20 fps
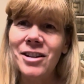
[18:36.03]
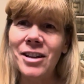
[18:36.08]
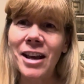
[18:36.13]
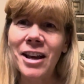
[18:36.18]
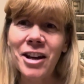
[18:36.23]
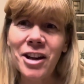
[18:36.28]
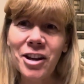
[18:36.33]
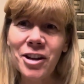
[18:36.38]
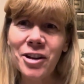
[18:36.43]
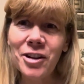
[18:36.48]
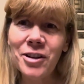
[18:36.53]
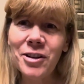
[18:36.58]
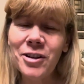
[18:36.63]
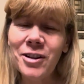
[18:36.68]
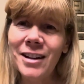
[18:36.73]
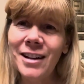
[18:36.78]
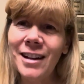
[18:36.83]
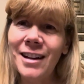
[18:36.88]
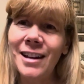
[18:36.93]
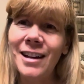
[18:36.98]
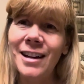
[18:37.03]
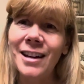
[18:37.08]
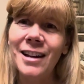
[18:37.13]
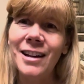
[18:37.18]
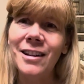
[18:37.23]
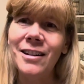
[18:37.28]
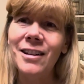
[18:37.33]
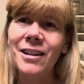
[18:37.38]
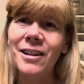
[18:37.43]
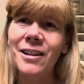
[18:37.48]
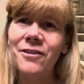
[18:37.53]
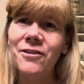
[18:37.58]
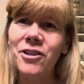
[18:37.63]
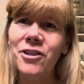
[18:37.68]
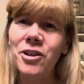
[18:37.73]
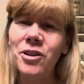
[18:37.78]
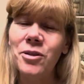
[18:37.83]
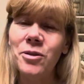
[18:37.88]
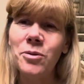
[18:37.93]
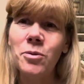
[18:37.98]
Thank you. And if
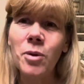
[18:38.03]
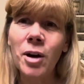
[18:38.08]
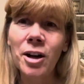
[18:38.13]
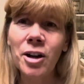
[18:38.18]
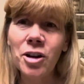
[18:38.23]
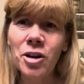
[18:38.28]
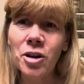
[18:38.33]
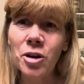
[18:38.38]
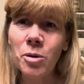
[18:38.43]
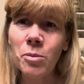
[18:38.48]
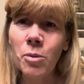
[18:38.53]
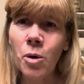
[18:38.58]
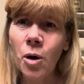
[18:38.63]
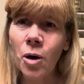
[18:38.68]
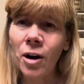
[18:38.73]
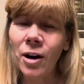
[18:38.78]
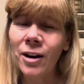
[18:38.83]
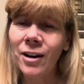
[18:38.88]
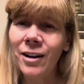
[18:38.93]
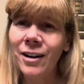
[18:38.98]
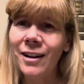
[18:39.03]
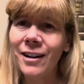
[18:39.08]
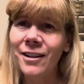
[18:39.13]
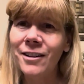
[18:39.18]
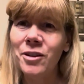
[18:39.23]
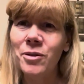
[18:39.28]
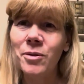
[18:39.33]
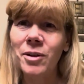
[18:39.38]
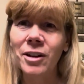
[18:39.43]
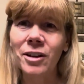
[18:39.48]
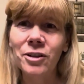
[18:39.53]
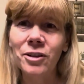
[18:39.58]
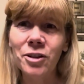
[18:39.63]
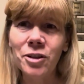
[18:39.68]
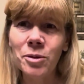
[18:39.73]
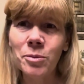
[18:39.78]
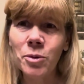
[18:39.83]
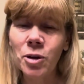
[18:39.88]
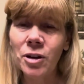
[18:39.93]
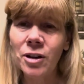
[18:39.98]
you want to know more and you want to
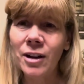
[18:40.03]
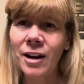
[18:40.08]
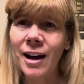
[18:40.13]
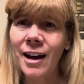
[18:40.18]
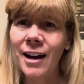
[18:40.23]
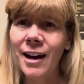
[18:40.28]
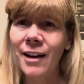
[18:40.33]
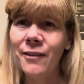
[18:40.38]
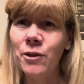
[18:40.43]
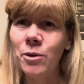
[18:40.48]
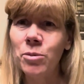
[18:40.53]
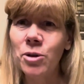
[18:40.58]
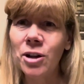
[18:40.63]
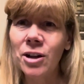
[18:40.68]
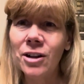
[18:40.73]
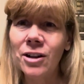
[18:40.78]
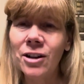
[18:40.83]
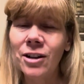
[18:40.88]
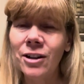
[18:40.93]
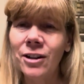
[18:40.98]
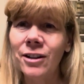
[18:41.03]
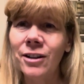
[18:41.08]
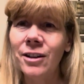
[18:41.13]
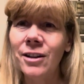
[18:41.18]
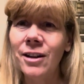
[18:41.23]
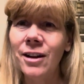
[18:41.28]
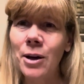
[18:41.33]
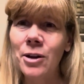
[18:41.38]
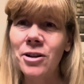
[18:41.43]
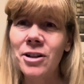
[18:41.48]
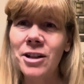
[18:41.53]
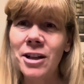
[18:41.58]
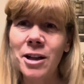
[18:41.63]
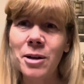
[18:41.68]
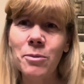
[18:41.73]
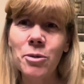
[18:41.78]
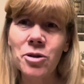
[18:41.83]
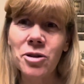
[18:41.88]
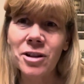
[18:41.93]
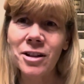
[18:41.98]
learn more, I have a book called Parenting
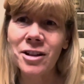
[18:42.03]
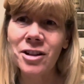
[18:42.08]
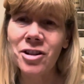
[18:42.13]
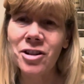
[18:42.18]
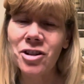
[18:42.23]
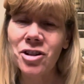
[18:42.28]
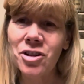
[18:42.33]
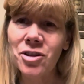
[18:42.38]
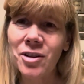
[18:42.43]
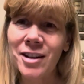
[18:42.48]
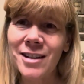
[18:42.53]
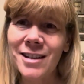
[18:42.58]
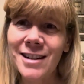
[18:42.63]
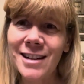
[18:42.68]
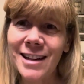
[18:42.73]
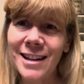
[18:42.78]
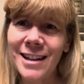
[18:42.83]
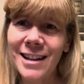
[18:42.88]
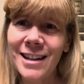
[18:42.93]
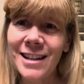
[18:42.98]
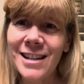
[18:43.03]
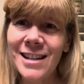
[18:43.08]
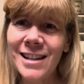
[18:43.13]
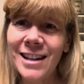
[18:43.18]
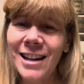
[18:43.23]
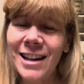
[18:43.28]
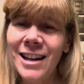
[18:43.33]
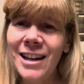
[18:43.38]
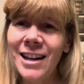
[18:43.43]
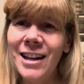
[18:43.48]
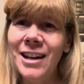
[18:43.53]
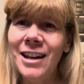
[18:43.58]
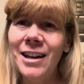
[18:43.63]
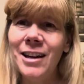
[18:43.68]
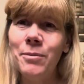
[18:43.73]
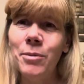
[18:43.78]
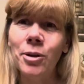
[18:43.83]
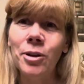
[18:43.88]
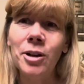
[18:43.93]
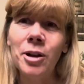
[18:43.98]
Emotionally Distressed Kids
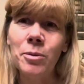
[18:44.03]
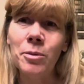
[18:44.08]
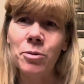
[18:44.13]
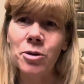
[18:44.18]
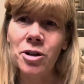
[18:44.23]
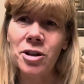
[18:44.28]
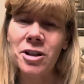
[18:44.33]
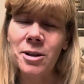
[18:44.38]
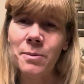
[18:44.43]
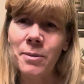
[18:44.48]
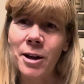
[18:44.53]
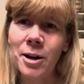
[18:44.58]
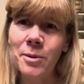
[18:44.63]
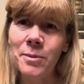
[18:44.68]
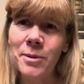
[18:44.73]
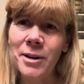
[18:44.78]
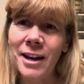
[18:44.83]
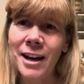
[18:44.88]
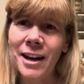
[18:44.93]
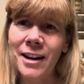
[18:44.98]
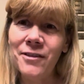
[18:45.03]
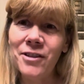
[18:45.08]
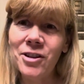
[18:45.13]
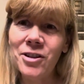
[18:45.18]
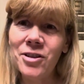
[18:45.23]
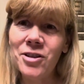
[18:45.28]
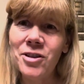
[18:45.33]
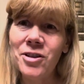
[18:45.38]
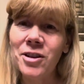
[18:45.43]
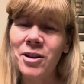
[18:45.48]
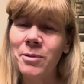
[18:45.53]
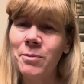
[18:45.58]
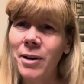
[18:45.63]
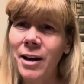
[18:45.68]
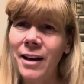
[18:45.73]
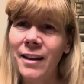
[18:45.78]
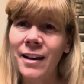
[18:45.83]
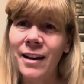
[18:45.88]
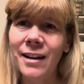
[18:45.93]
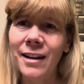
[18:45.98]
Building a Bridge to Better Behaviors. You can
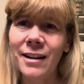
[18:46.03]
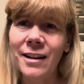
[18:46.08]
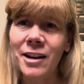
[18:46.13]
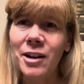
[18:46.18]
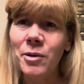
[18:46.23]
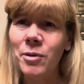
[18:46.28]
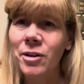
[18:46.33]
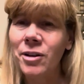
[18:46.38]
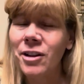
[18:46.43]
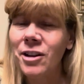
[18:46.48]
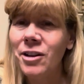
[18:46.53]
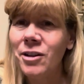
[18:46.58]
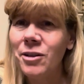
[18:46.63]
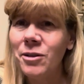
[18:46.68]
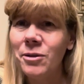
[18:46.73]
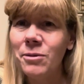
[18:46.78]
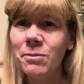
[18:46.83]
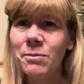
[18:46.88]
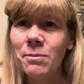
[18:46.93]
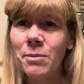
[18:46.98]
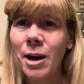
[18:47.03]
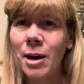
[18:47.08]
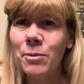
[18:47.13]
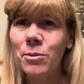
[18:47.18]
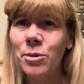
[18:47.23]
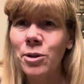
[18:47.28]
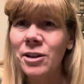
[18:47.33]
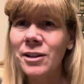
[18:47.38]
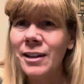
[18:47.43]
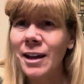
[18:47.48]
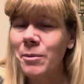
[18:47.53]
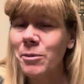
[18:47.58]
buy that anywhere that you buy books.